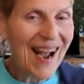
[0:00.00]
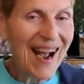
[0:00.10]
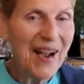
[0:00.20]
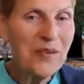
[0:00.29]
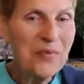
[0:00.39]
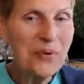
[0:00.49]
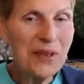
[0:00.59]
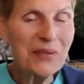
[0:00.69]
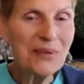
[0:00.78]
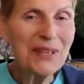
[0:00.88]
I would
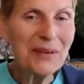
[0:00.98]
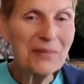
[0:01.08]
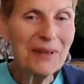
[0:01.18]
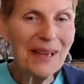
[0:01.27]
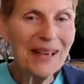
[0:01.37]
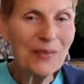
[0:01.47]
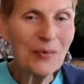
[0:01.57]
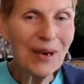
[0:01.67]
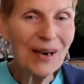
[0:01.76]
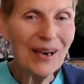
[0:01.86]
put them someplace
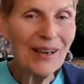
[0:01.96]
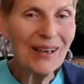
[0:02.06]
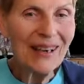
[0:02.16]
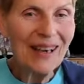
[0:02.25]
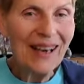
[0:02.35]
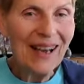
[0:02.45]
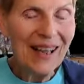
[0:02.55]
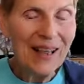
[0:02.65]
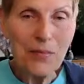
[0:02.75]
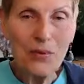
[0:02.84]
where
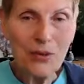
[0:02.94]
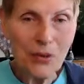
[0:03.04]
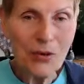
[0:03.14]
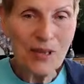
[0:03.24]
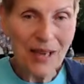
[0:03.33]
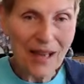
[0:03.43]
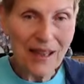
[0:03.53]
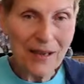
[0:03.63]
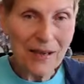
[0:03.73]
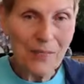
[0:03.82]
the moose couldn't
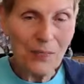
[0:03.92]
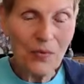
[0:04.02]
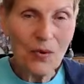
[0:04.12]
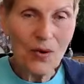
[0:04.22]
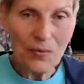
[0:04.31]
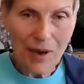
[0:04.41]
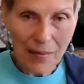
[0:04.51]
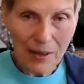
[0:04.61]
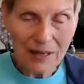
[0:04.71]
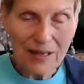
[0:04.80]
get them, or the
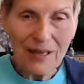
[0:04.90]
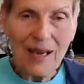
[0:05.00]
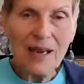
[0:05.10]
rabbits.